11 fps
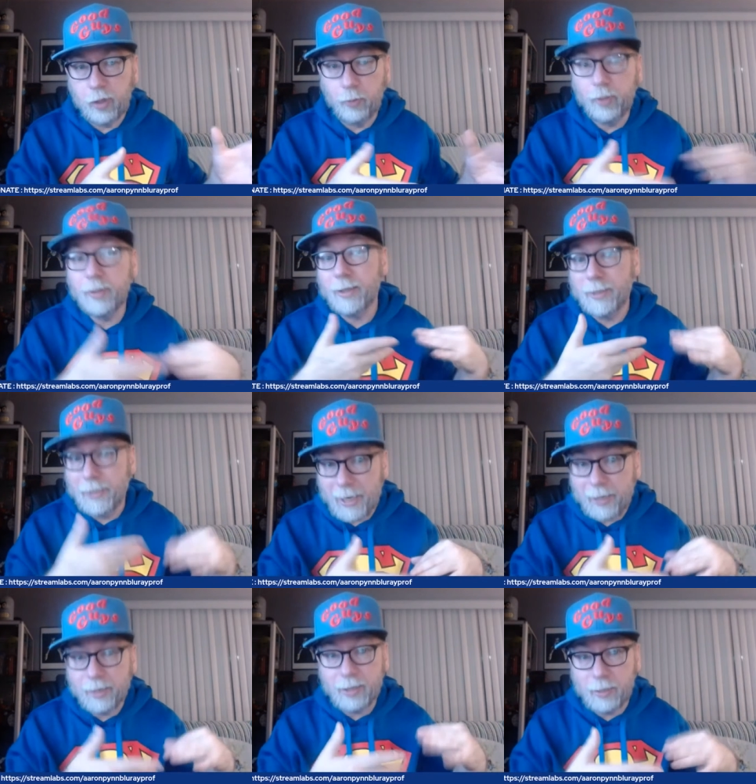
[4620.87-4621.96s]
Volume 1,
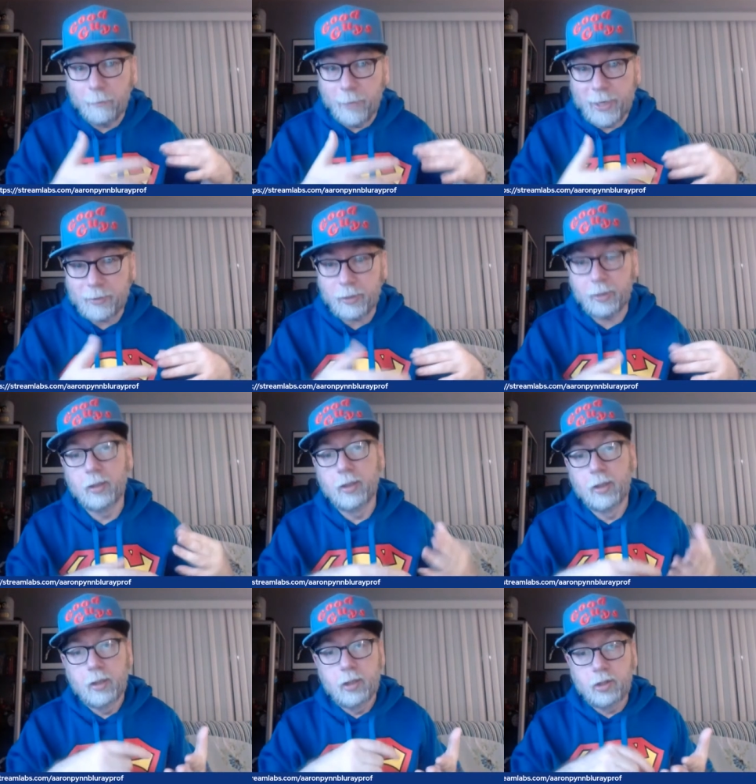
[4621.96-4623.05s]
get it. It's amazing.
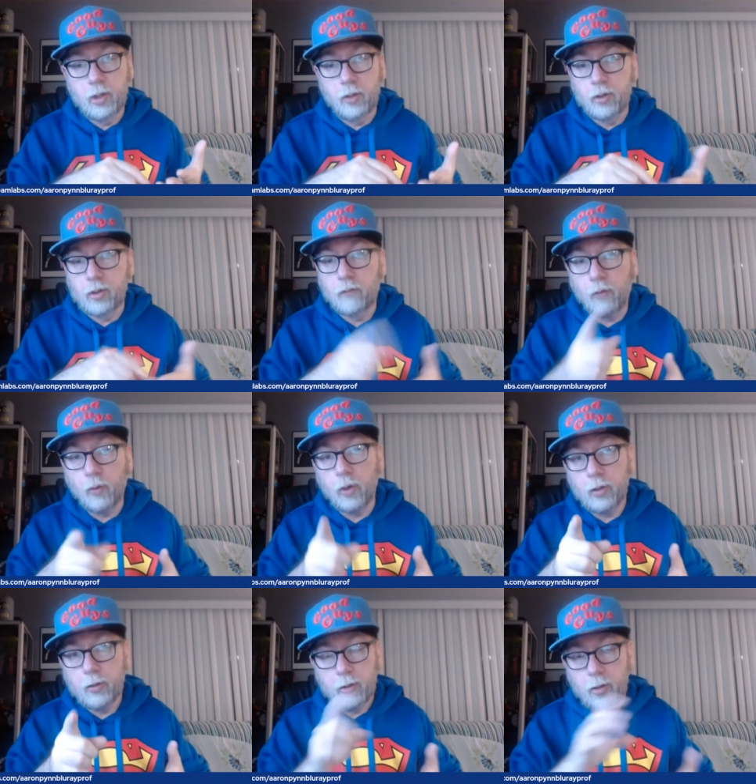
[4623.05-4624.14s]
So there's
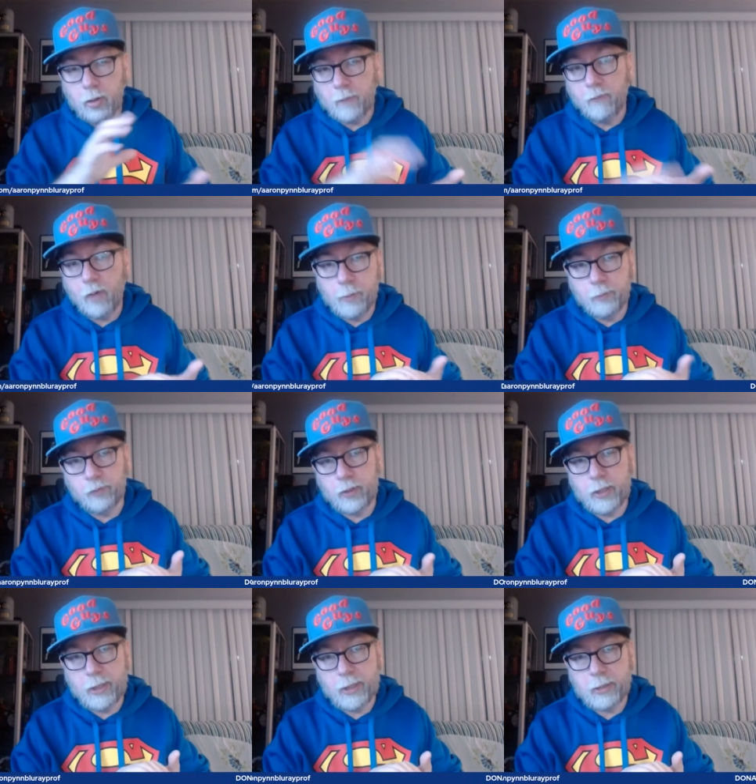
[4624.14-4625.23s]
4 like volumes for
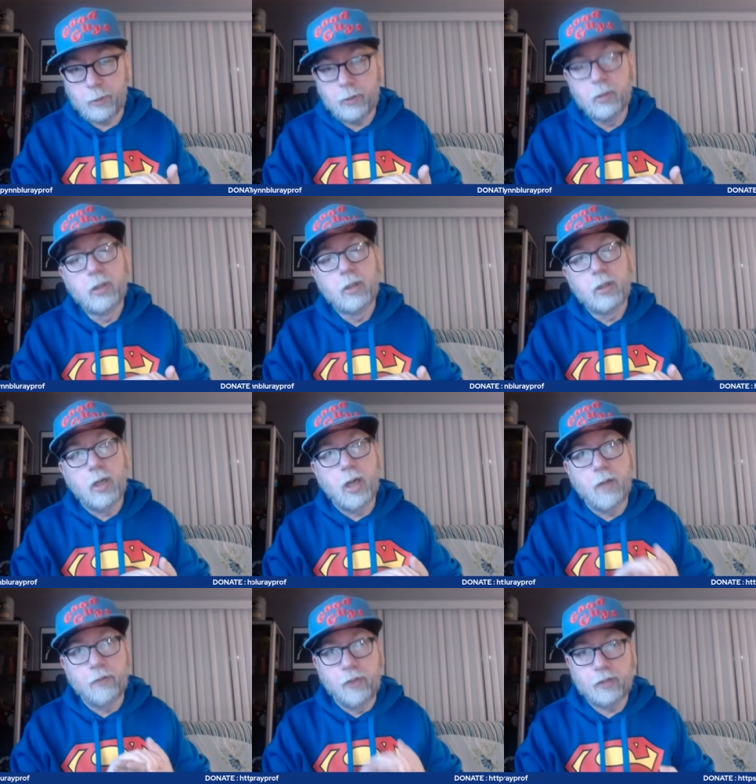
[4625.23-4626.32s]
Uncanny X-Men
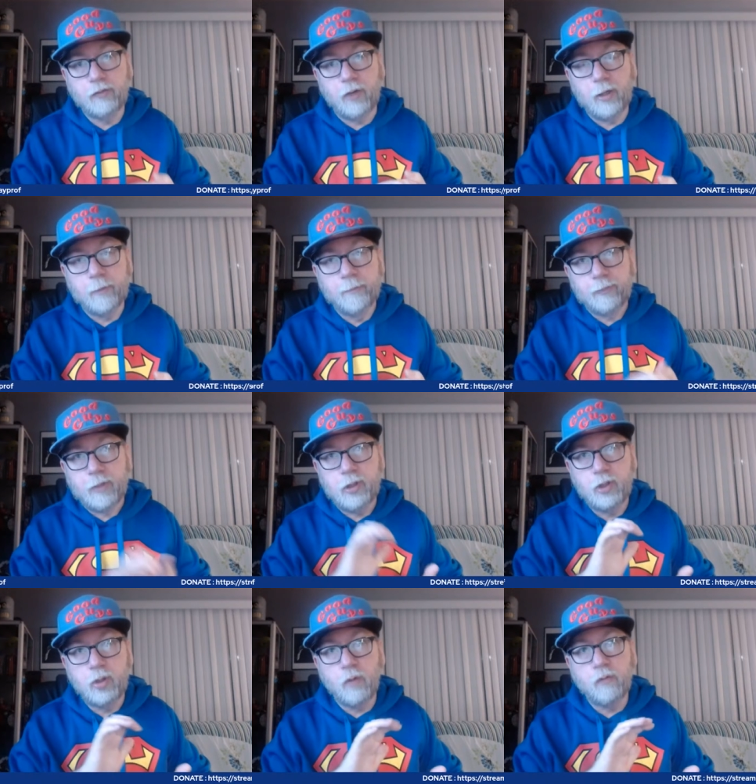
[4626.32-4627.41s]
thus far.
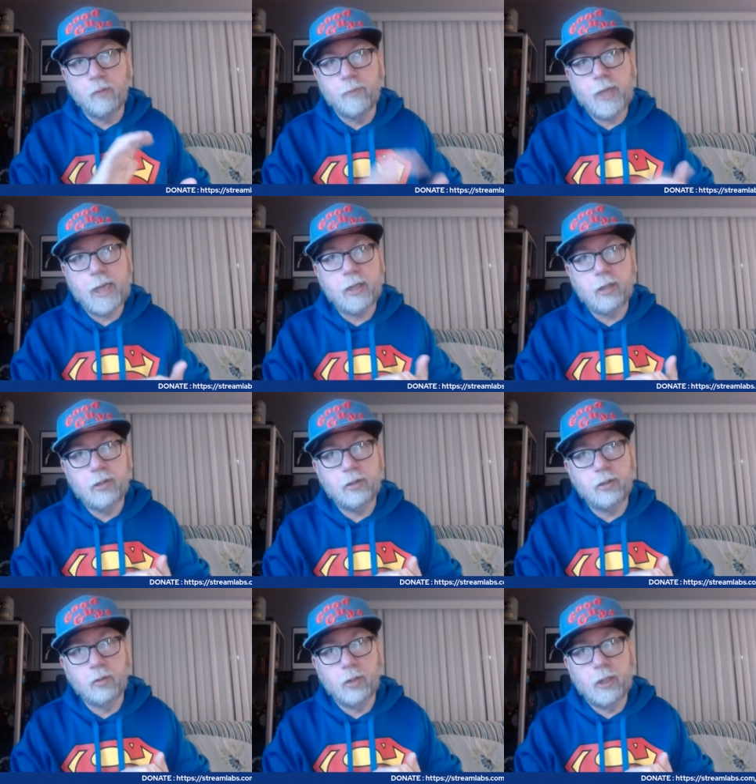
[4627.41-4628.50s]
You go from that
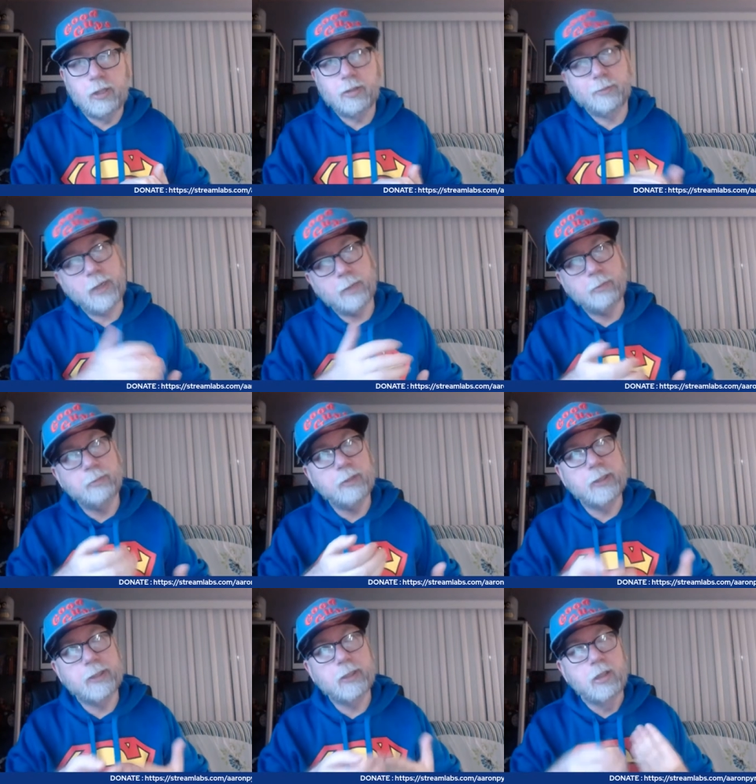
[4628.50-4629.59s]
into like
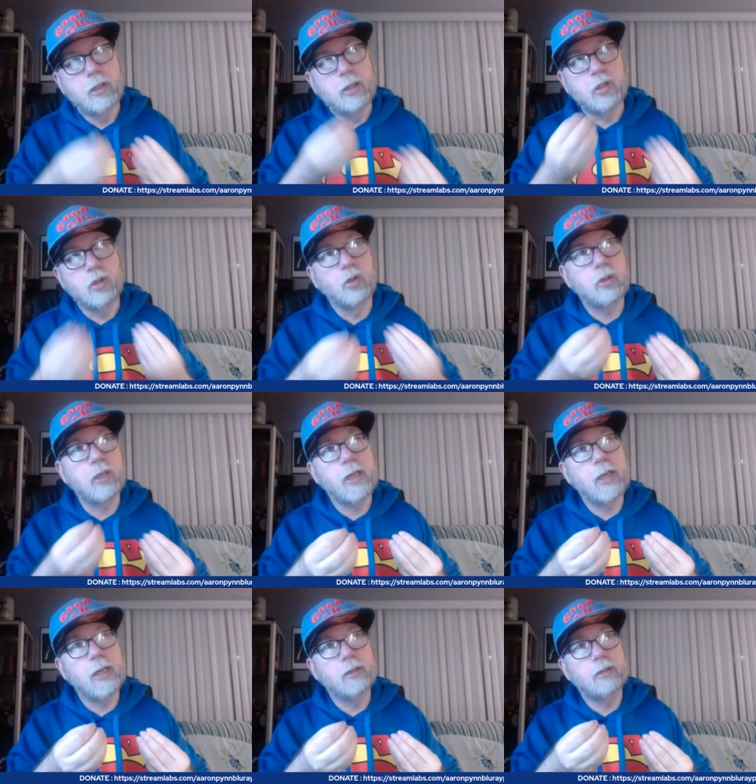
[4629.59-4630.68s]
you're looking
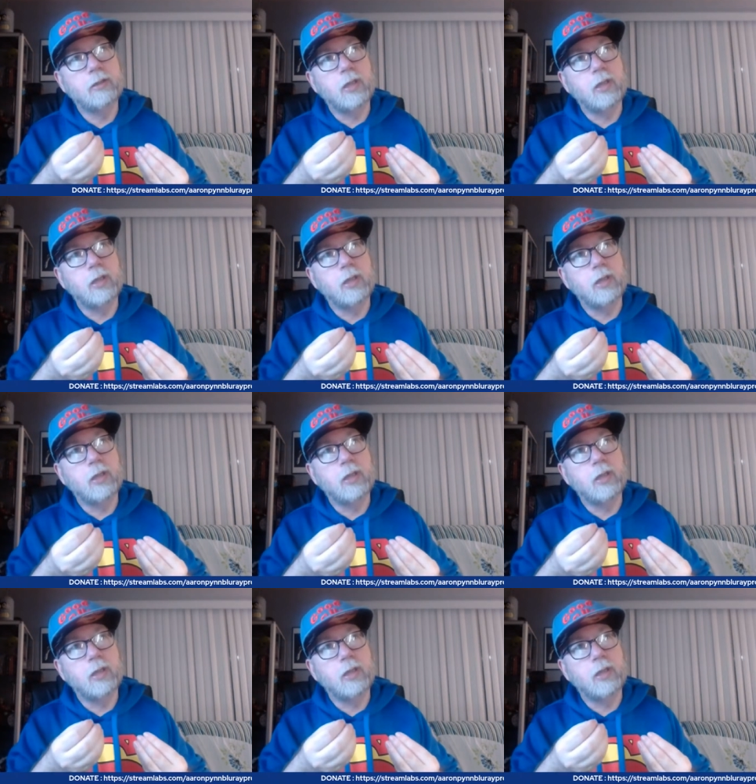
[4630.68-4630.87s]
at